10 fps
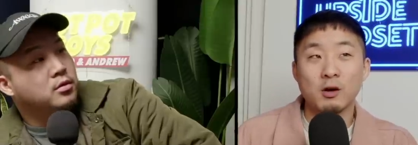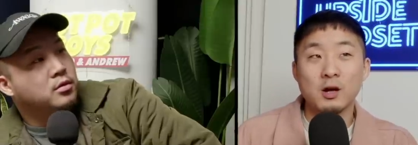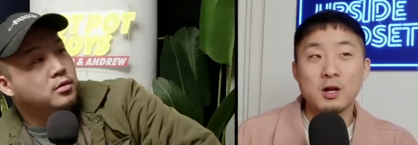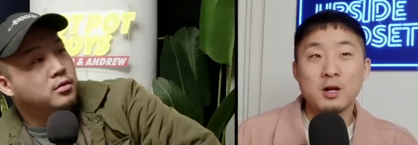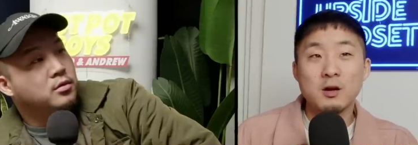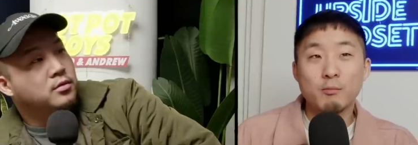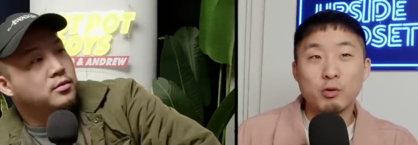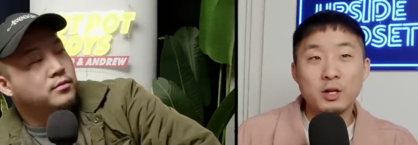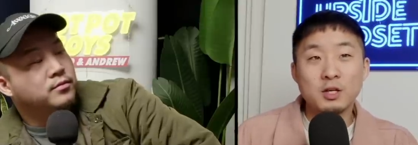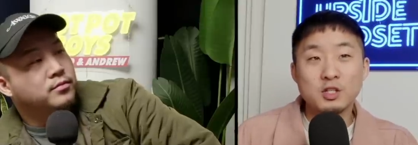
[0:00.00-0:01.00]
Speaker 1: are
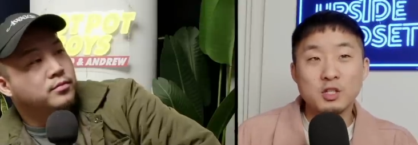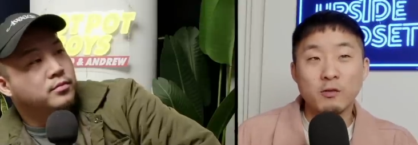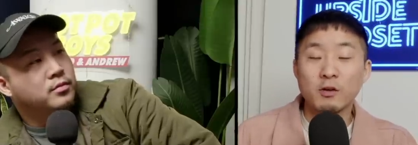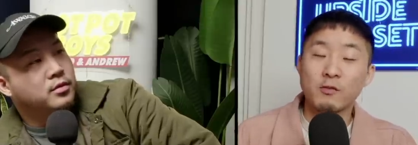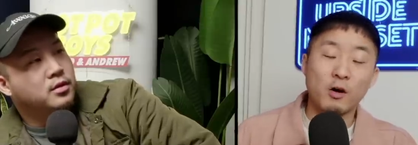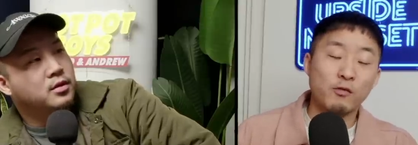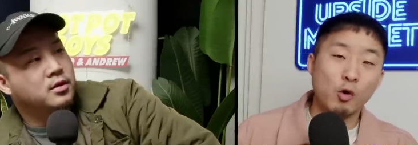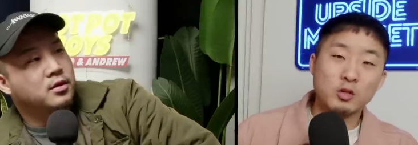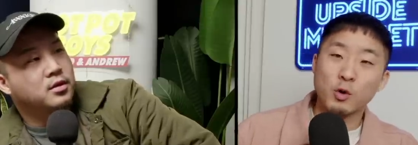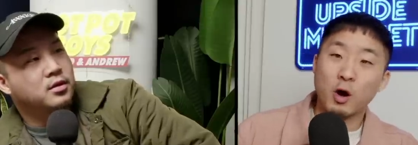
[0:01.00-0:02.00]
pretty conservative. Of
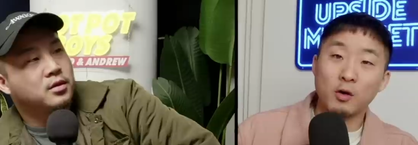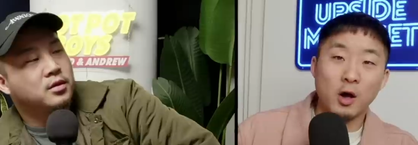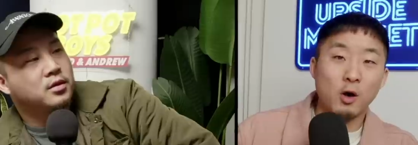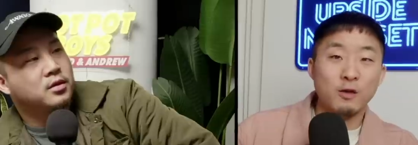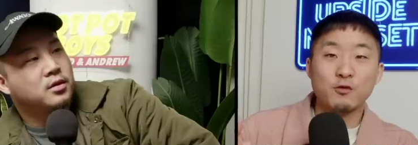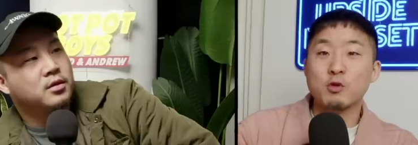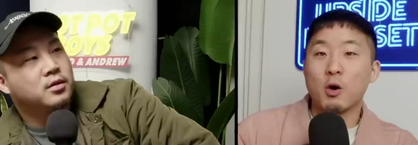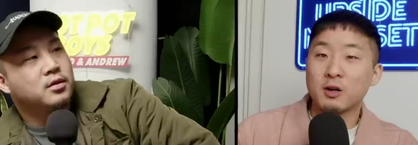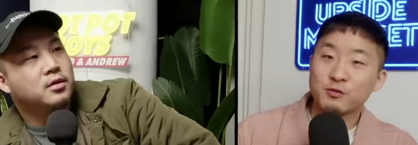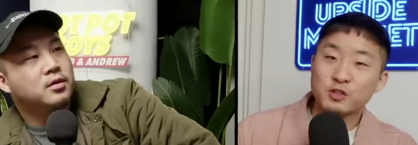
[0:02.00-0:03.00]
course, we all know if you
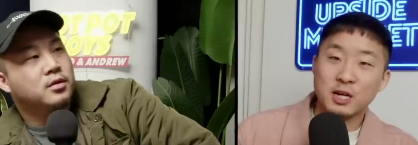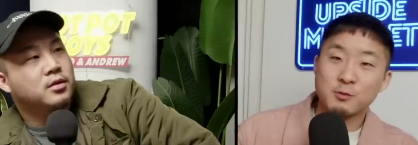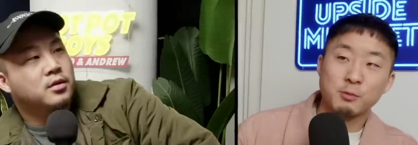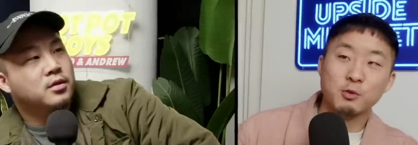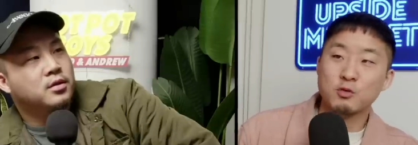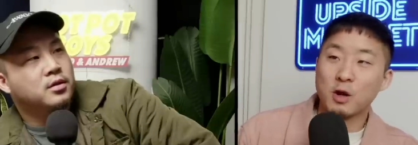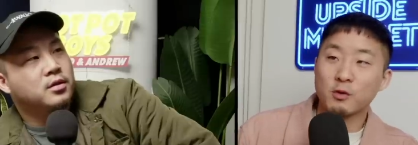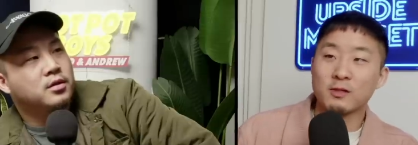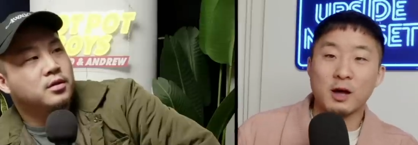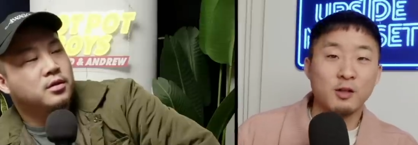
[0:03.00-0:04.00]
know enough Chinese people, you know
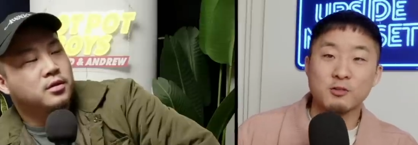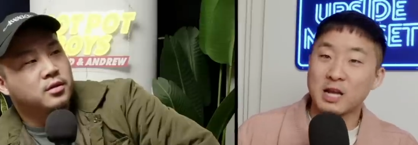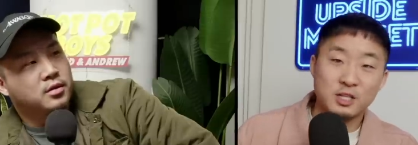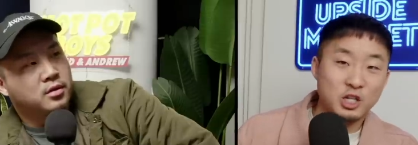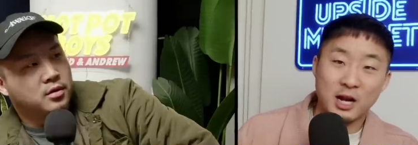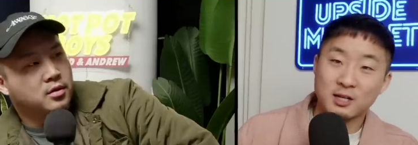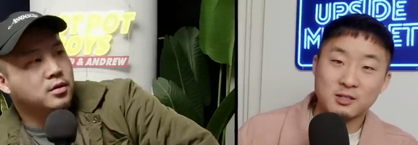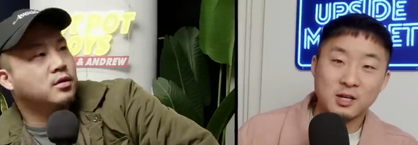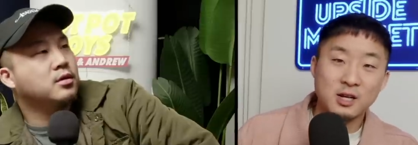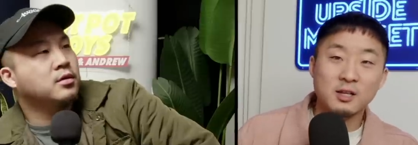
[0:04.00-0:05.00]
that the other side of
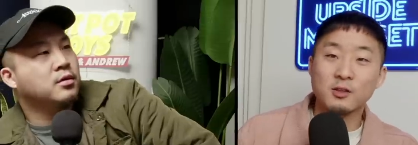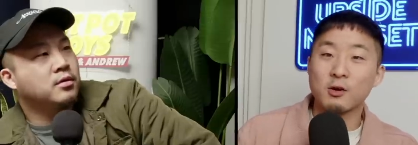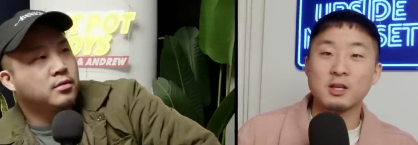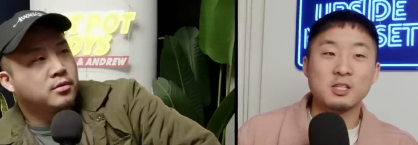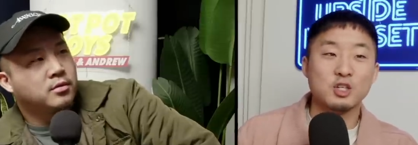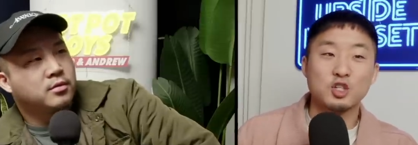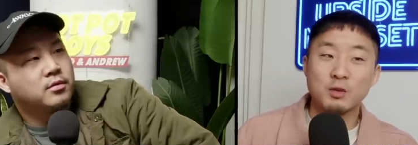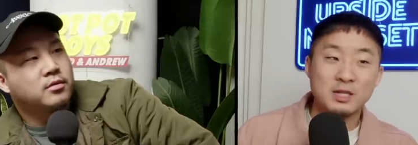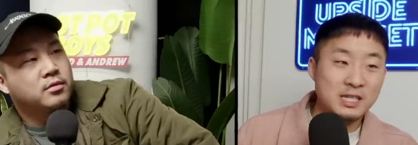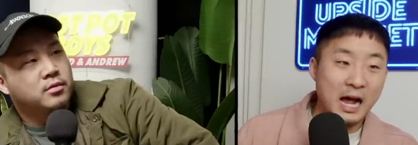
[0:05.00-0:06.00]
Chinese, there is a
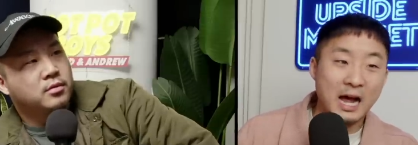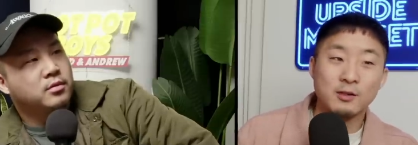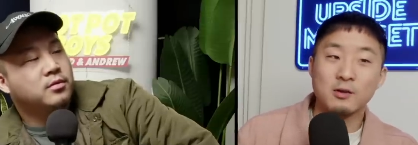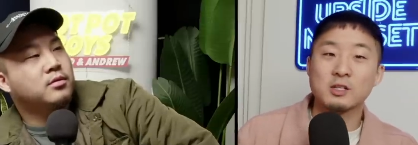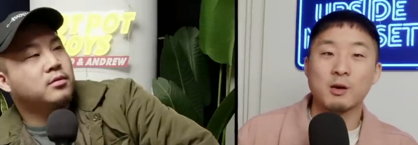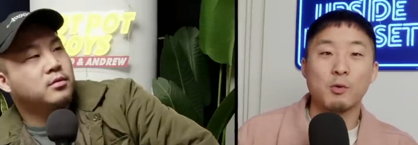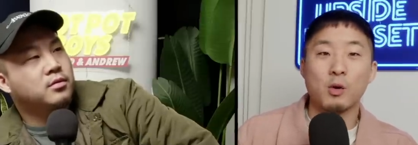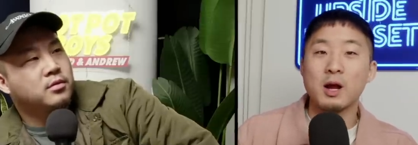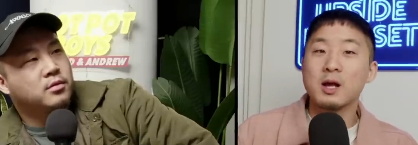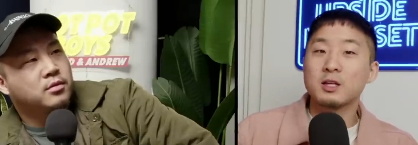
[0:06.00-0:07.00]
street side, there is a
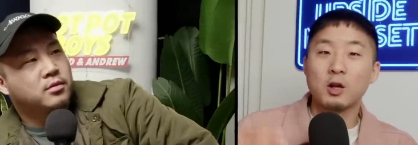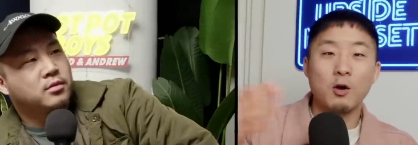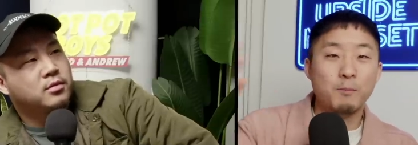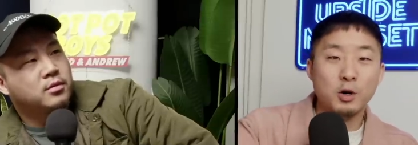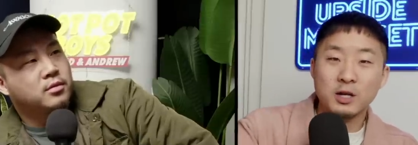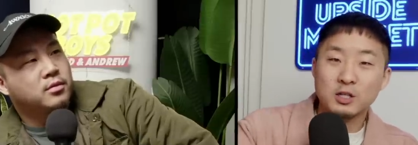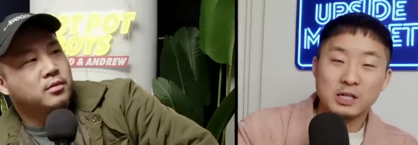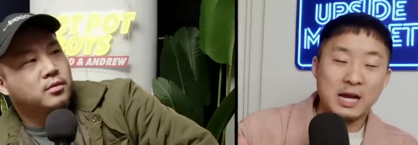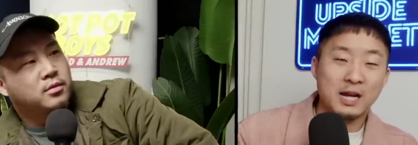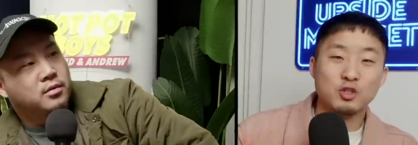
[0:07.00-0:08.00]
more, you know,
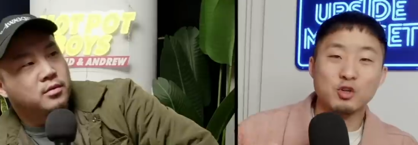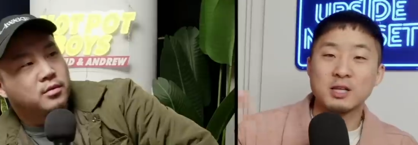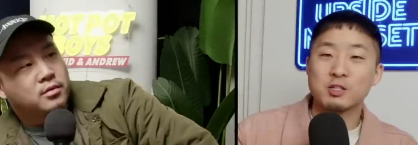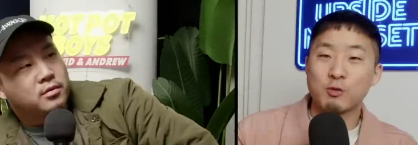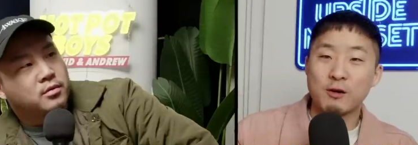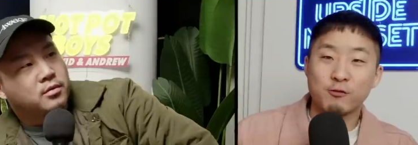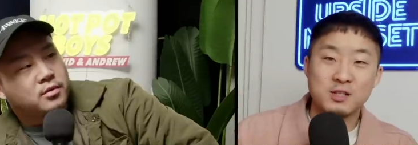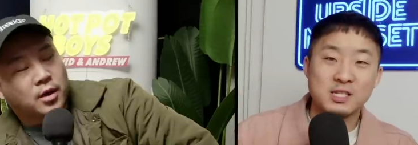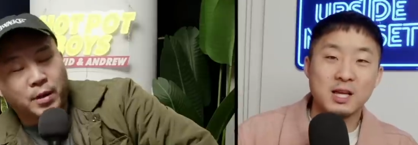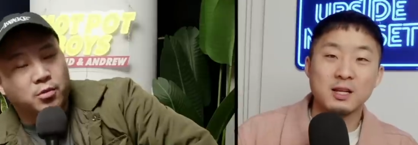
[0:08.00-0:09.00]
boogie kind of tries to
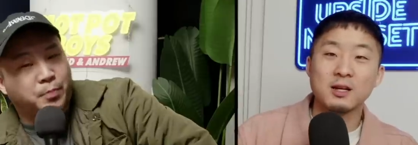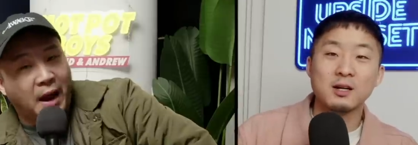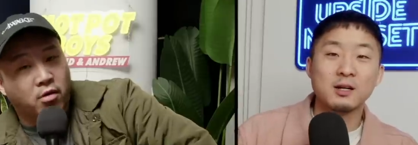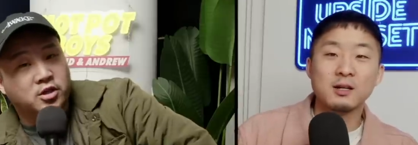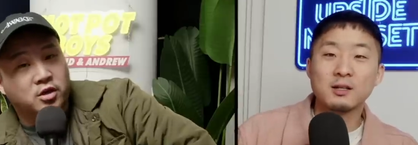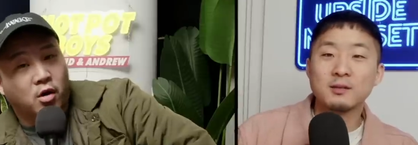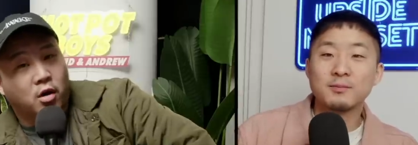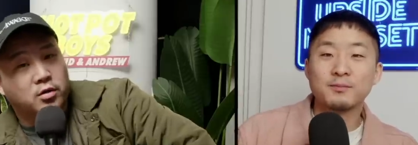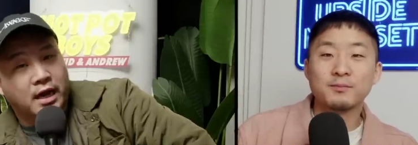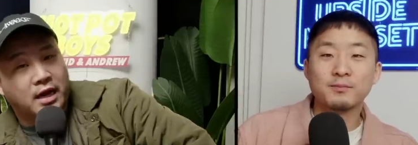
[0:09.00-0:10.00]
reference. Some people's it. parents
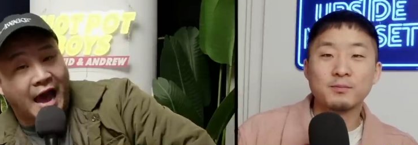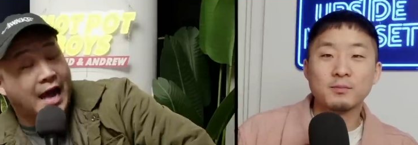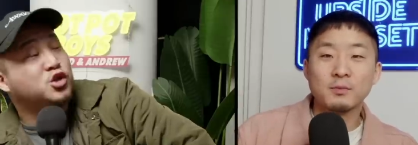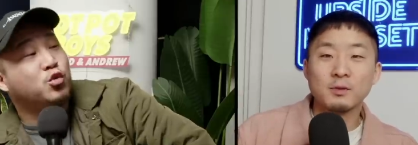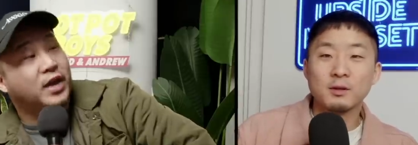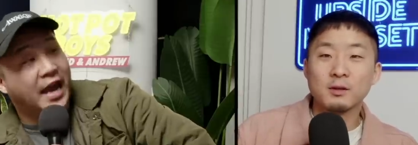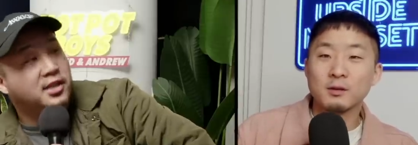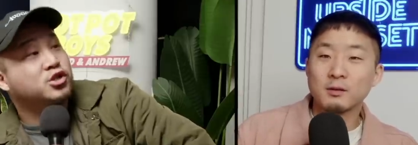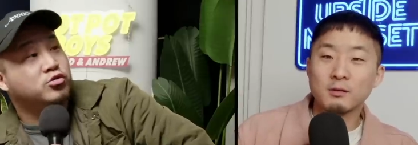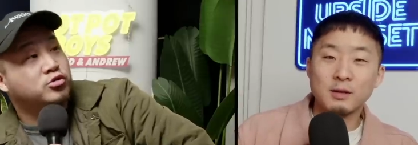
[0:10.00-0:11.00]
are like actual
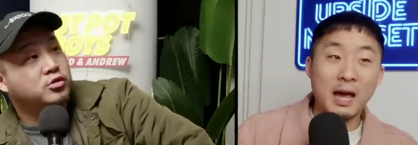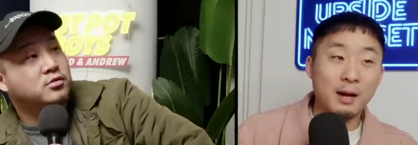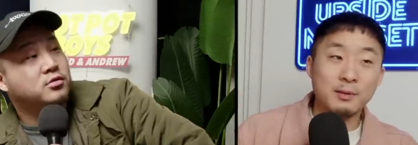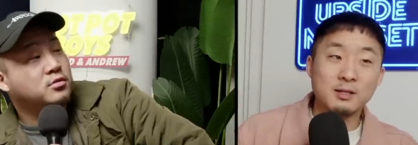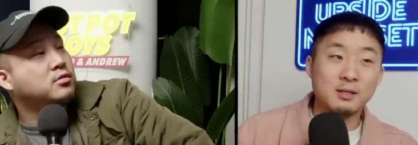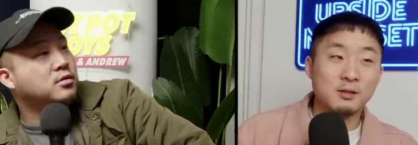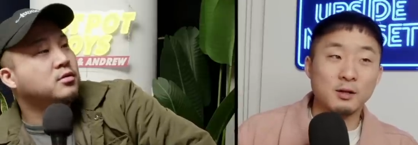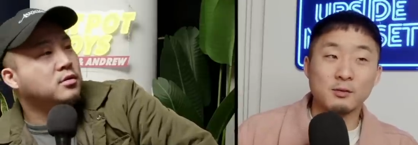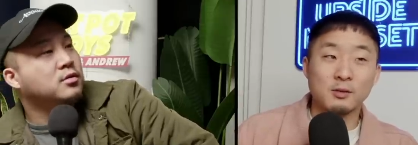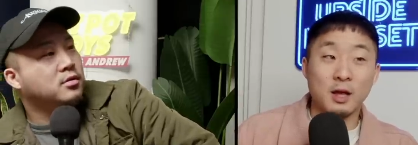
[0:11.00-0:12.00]
gangsters. Yeah, I mean,
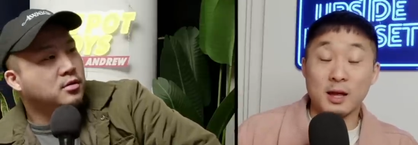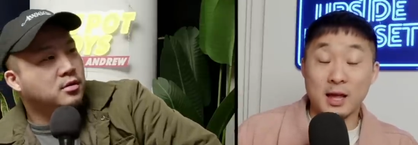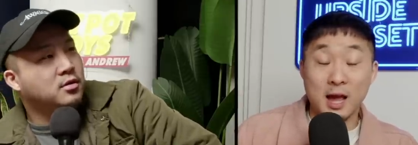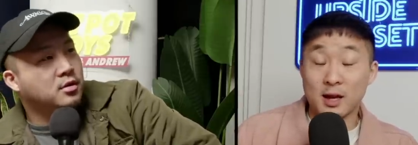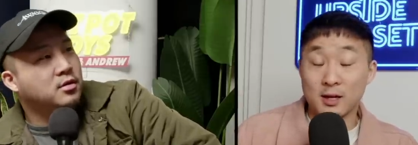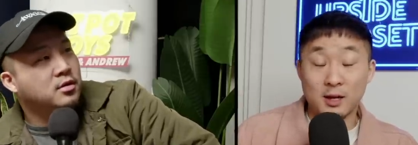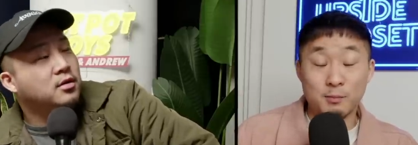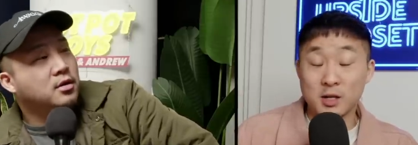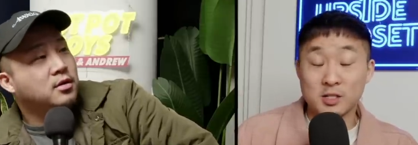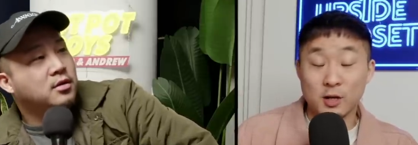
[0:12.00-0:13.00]
yeah,
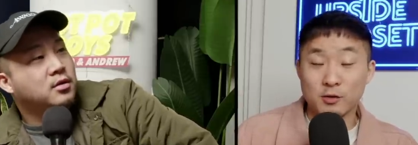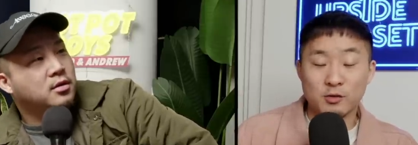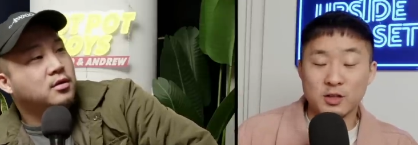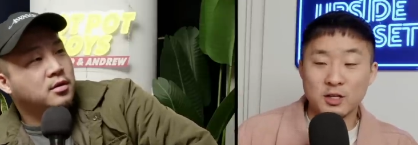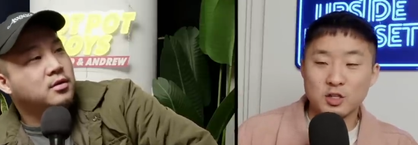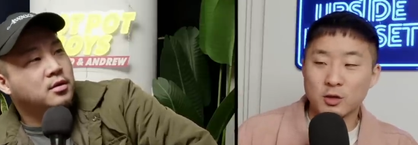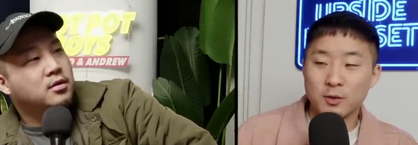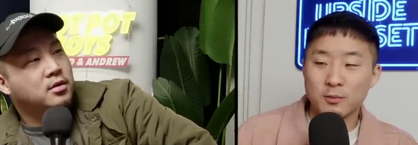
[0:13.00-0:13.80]
amongst other things, you